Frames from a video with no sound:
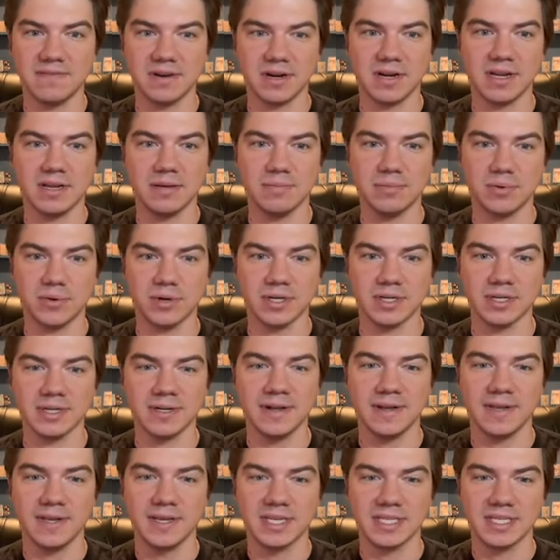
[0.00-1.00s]
very
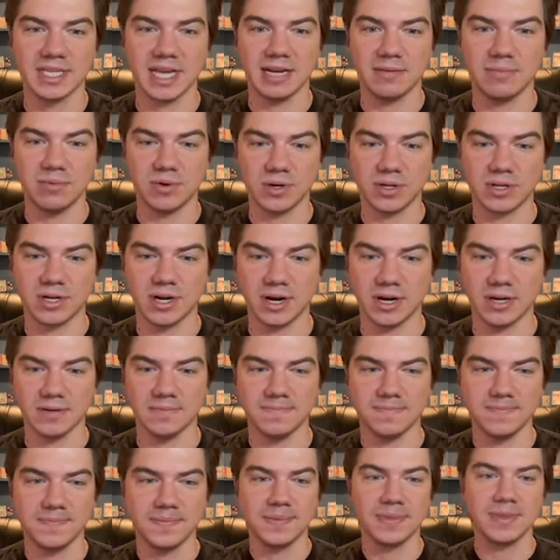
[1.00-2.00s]
important sideboard
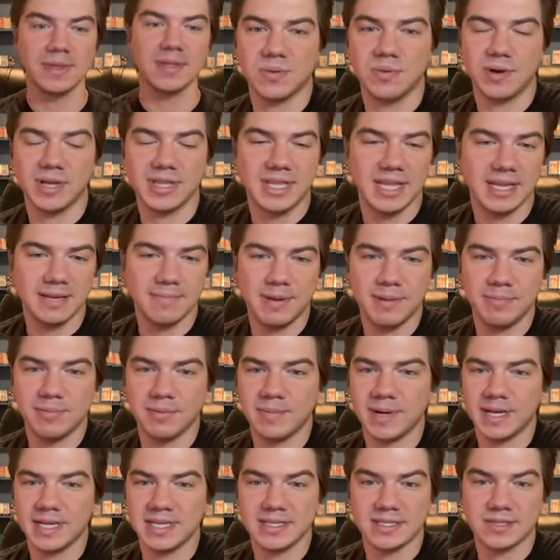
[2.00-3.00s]
card. One thing
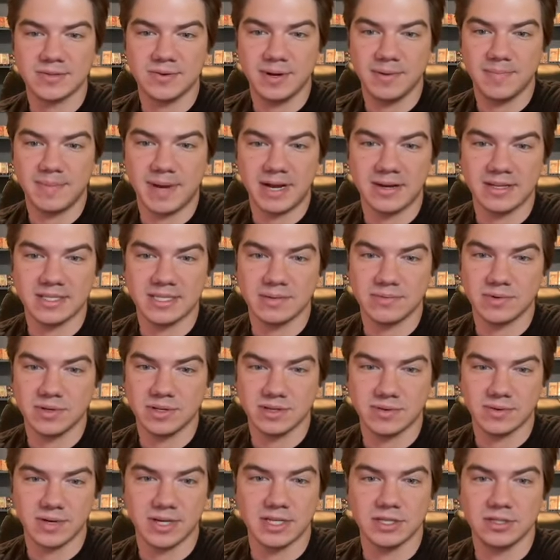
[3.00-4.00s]
people might disagree about is I'm
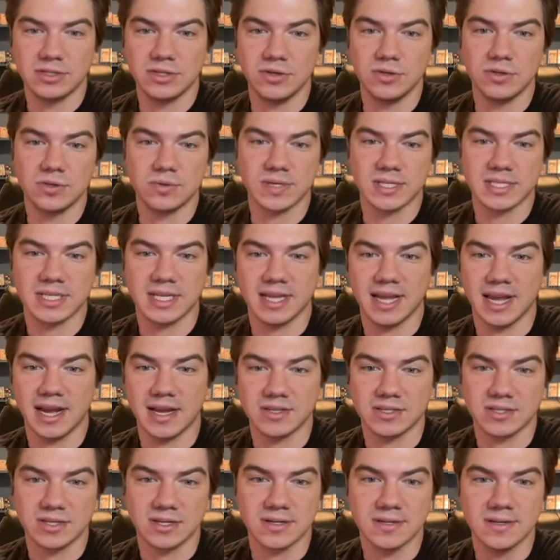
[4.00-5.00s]
only running two Twisting
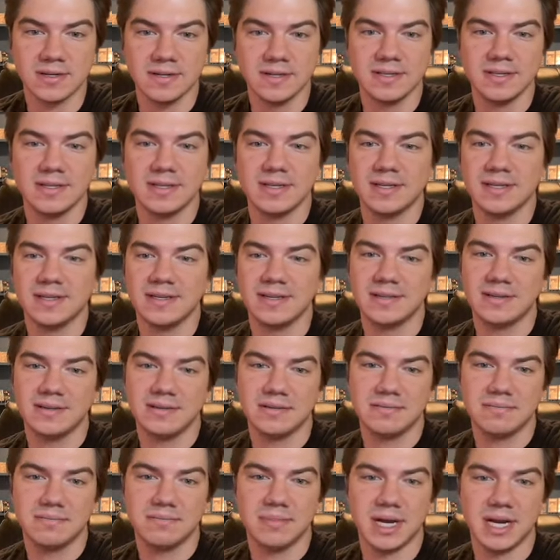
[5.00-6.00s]
Azure,
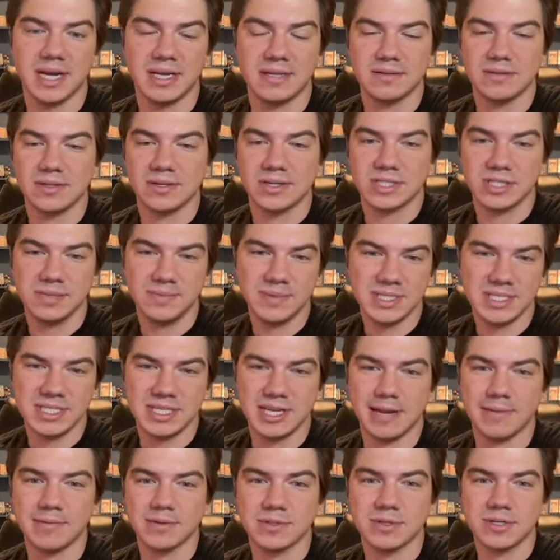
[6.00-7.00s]
but there's so much
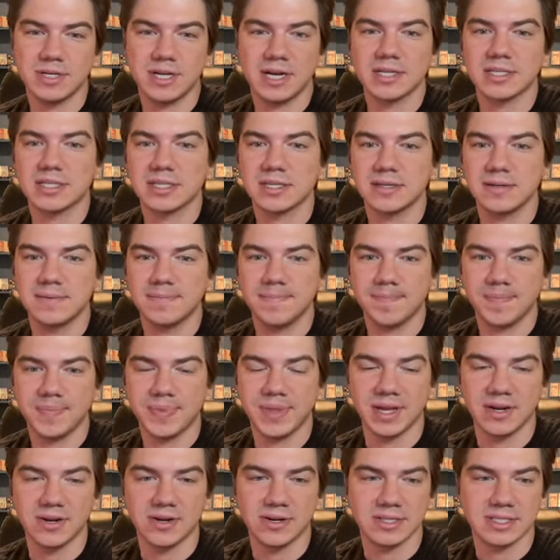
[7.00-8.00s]
damage reduction
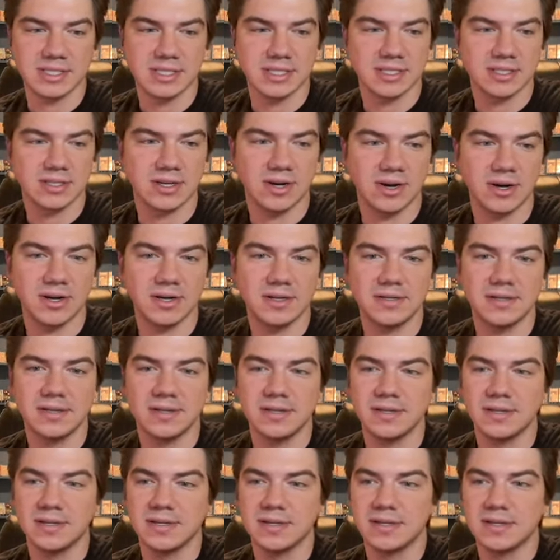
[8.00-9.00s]
that hurts this card
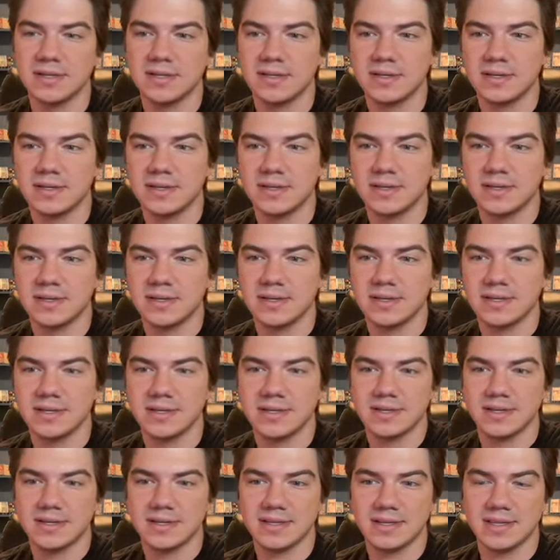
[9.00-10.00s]

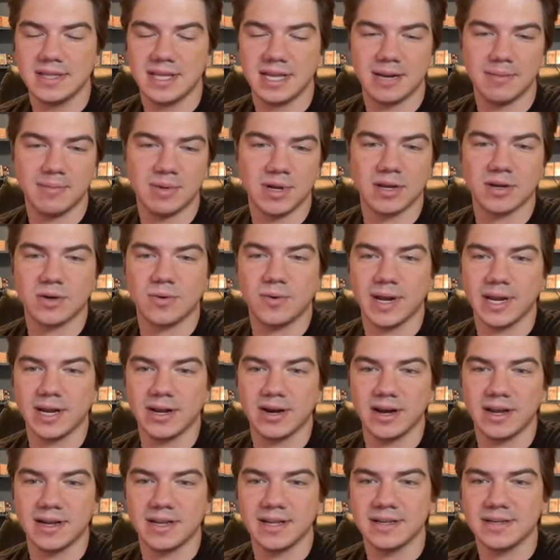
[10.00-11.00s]
that I'm not quite
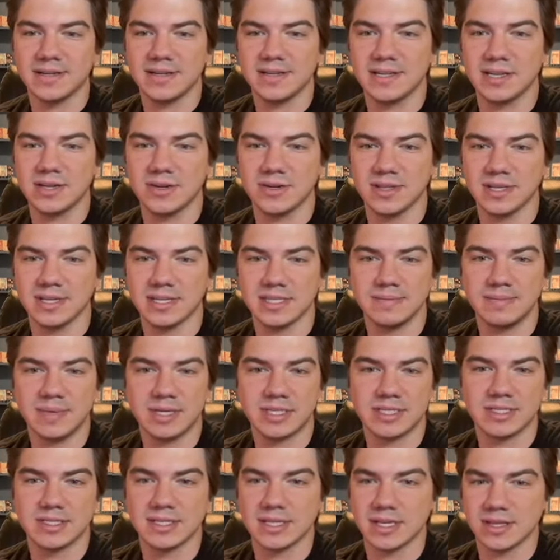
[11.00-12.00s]
on it nearly as
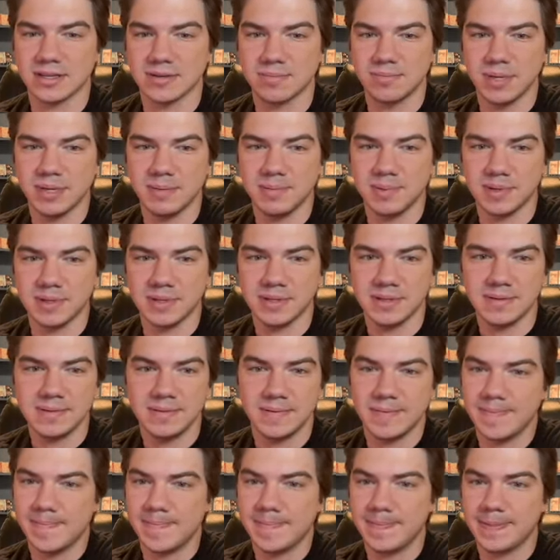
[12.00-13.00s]
much as other people.
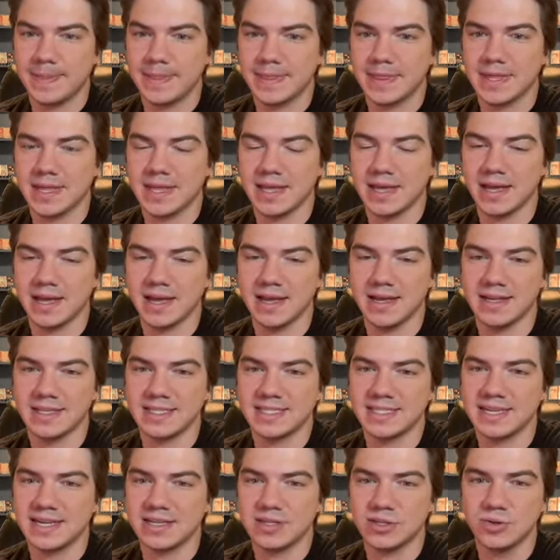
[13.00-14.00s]
Uh,
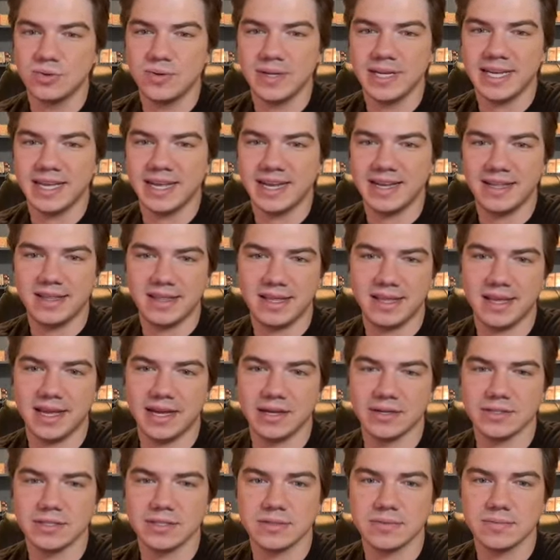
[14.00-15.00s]
it's not doing anything
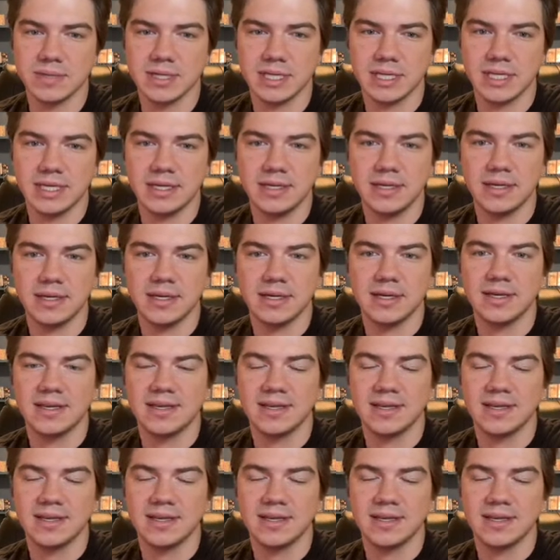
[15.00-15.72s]
else really.